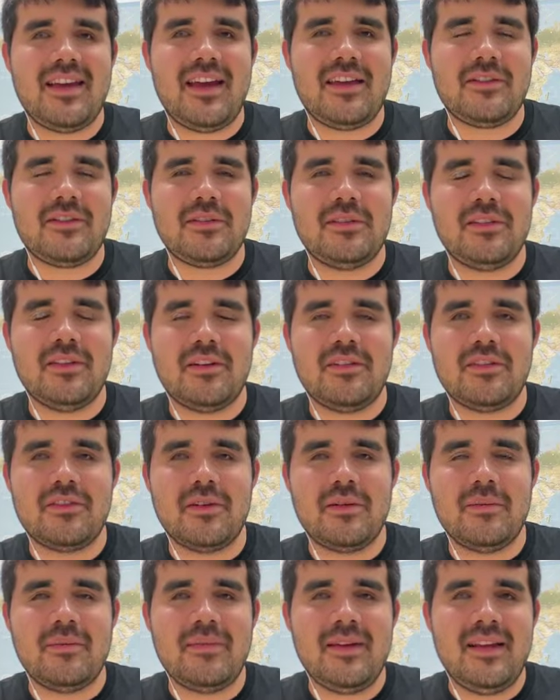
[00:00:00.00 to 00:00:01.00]
Catherine will look
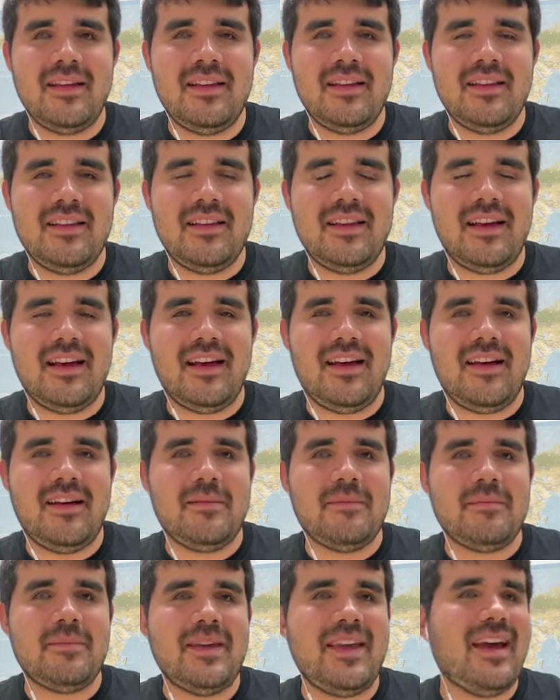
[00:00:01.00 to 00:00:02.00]
through
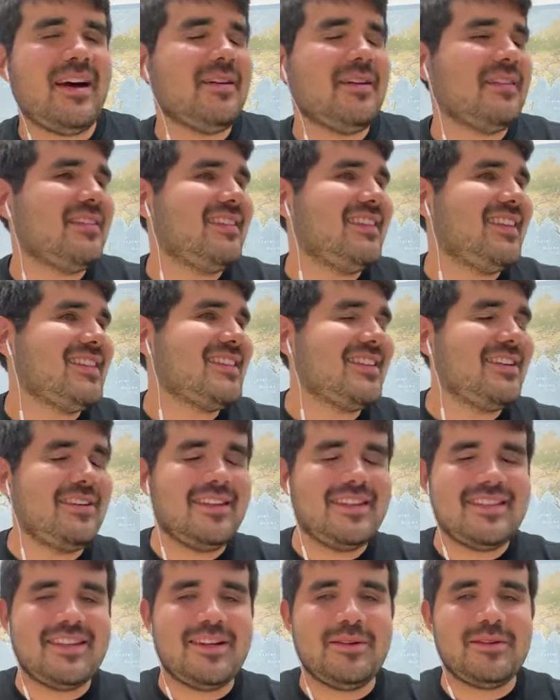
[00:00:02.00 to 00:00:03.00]
them. But yeah, let's go
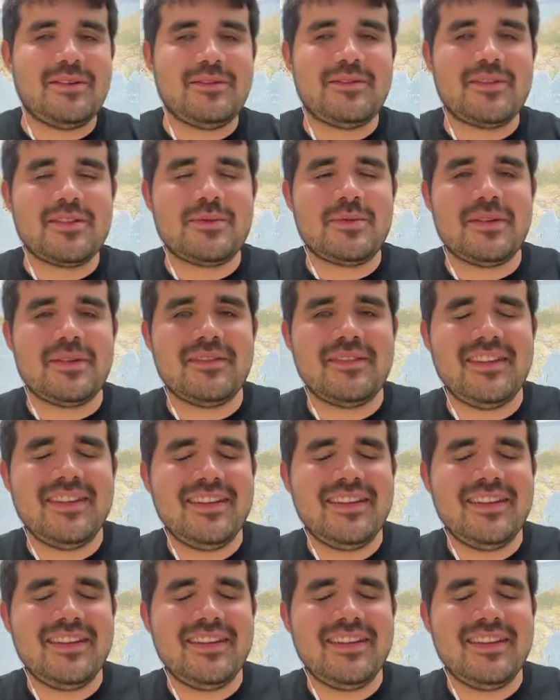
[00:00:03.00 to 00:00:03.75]
with the first one.